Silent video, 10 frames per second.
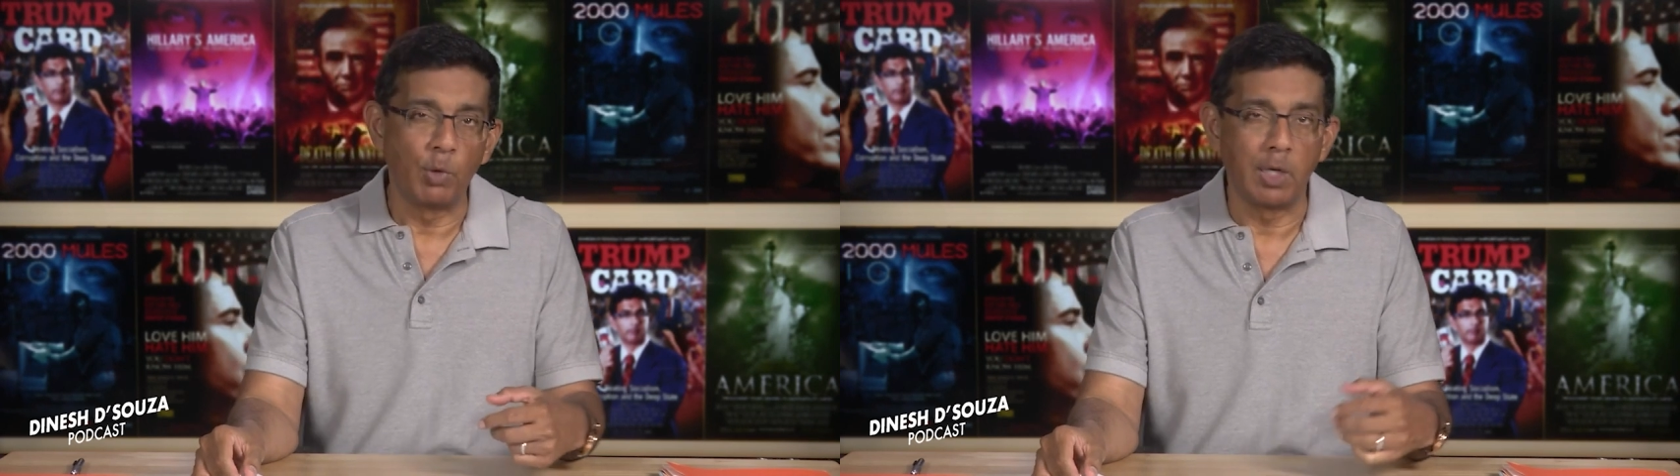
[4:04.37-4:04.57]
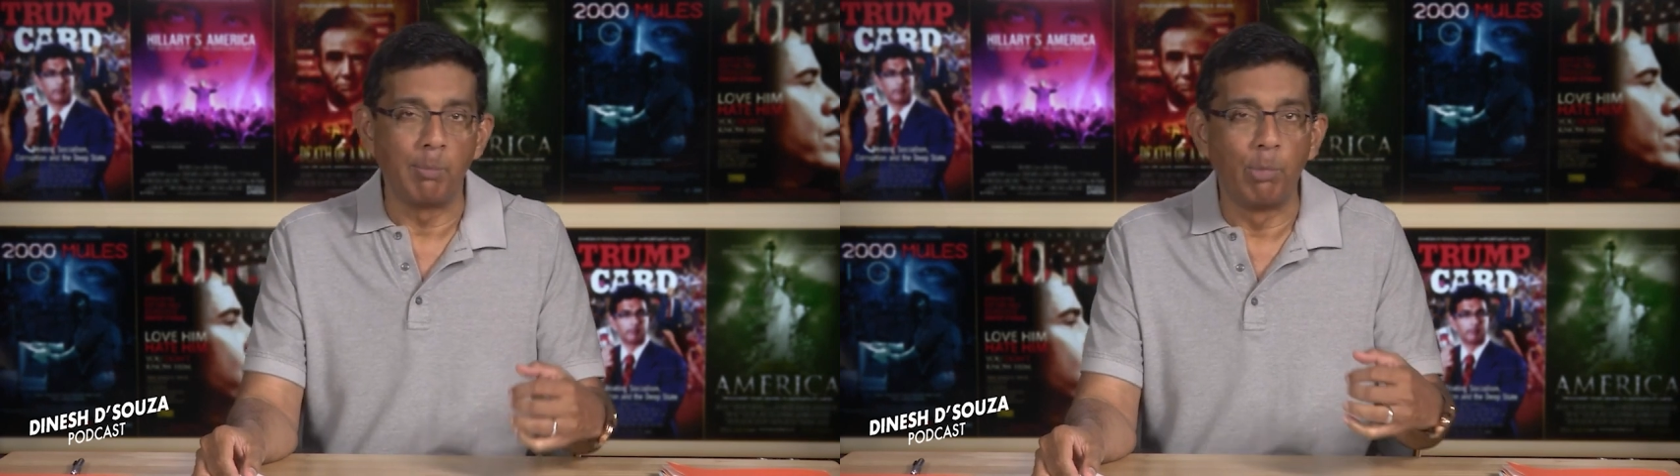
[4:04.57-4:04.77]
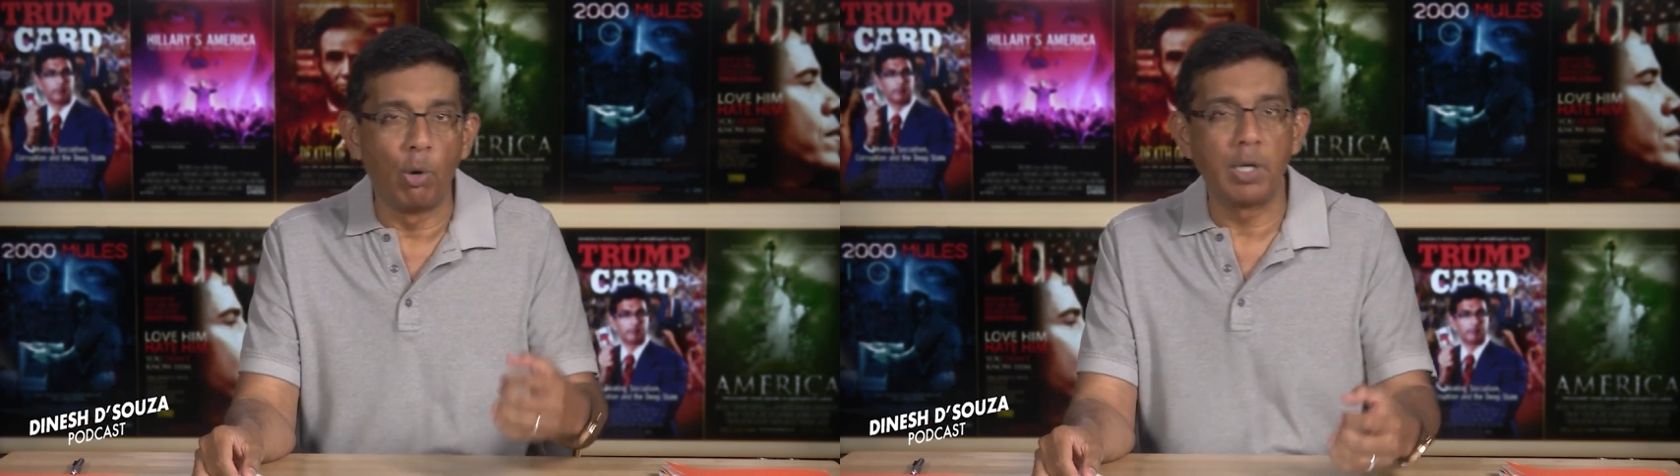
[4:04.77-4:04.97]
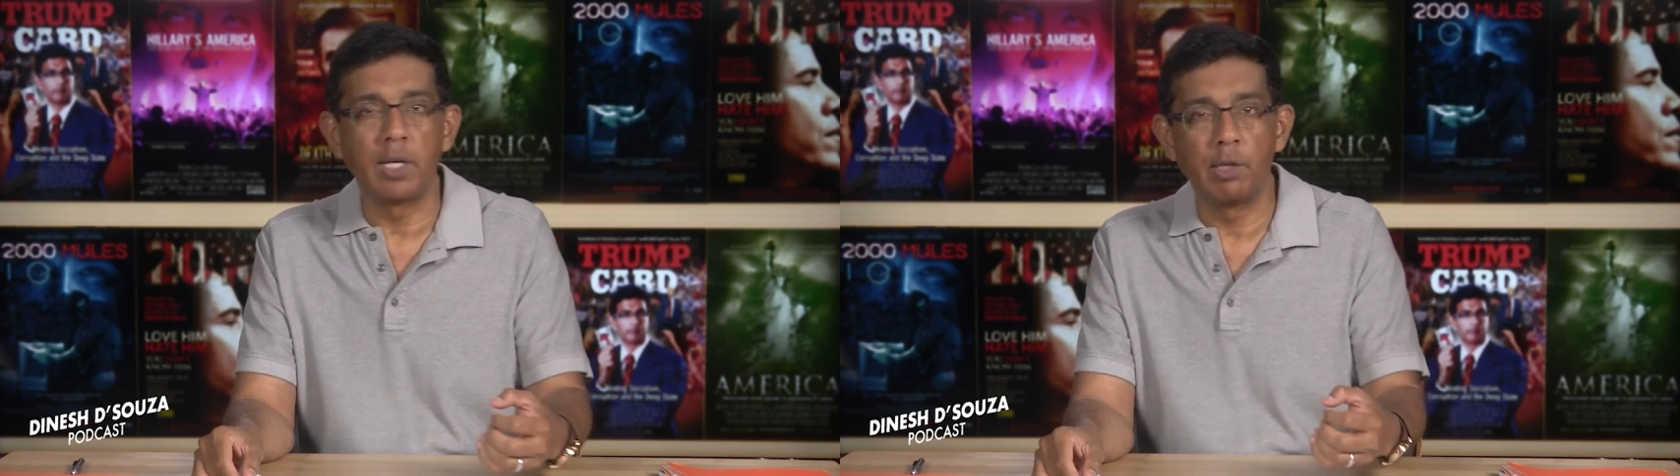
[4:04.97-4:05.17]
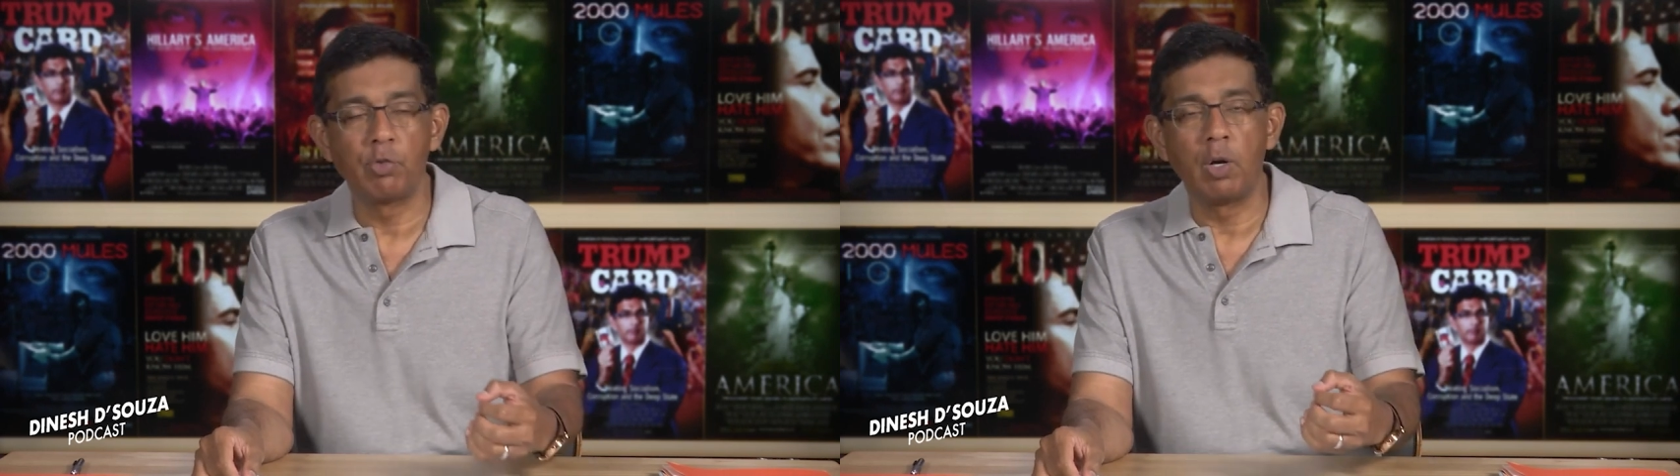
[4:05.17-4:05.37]
word
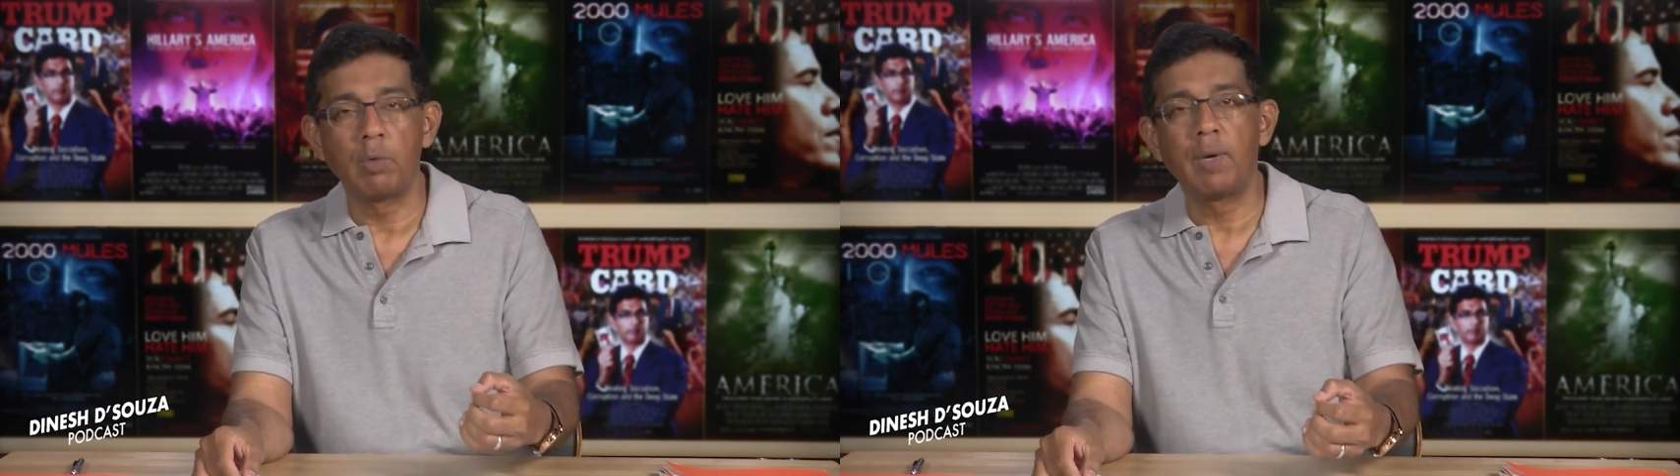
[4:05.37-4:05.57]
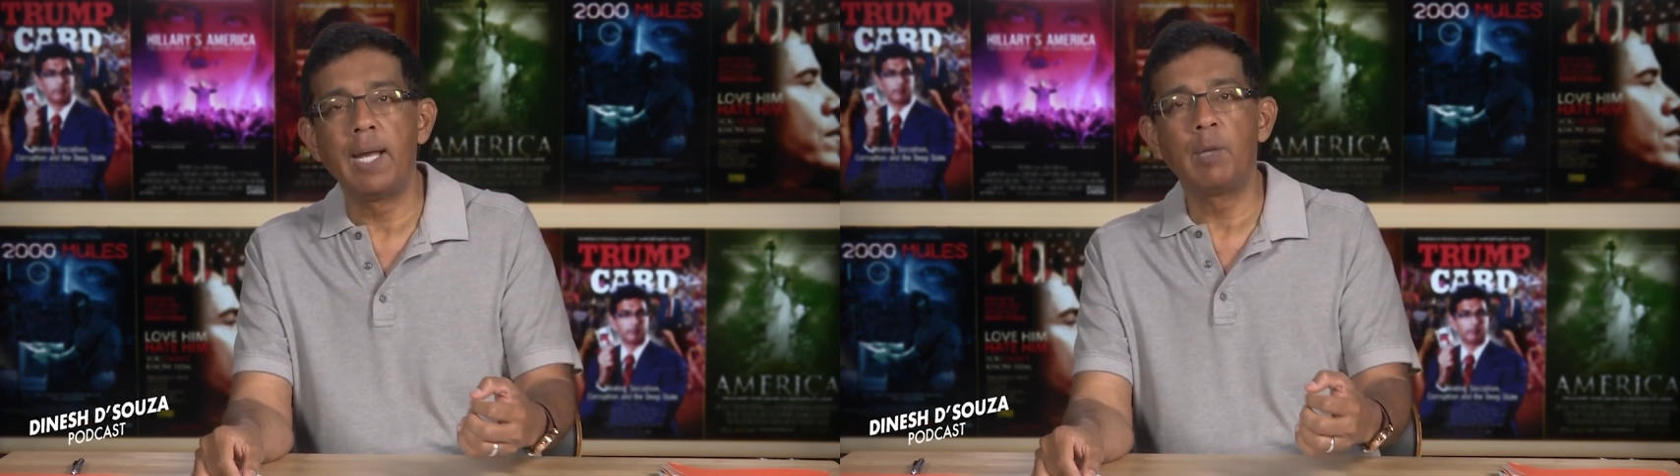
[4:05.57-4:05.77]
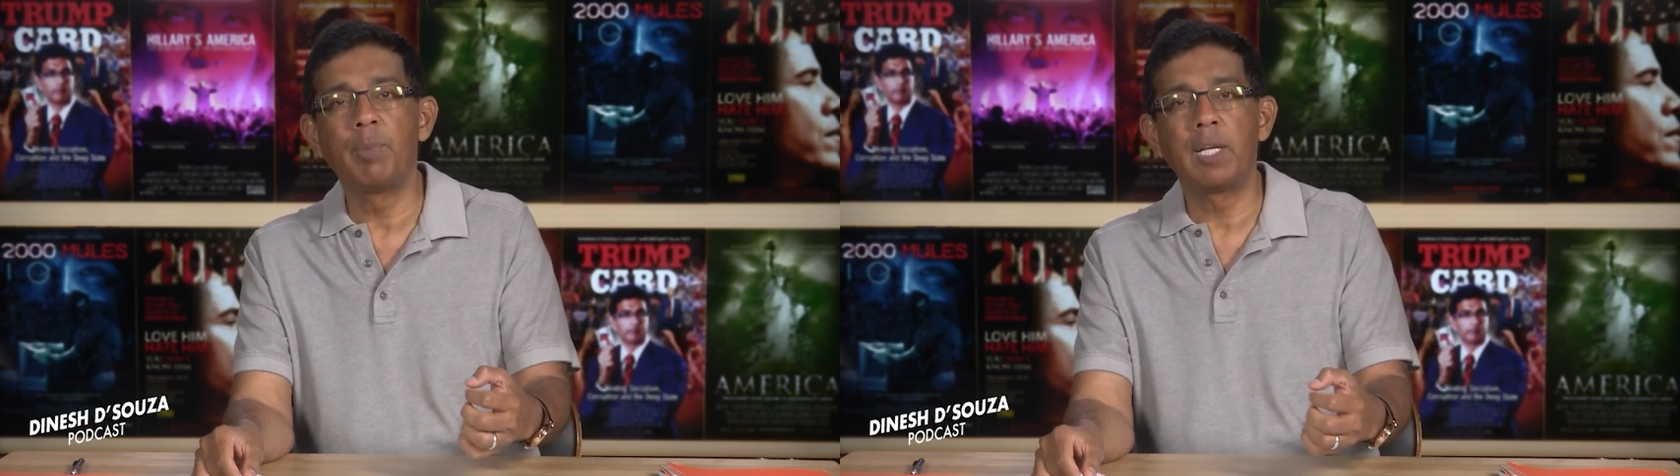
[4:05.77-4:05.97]
aborted is not right,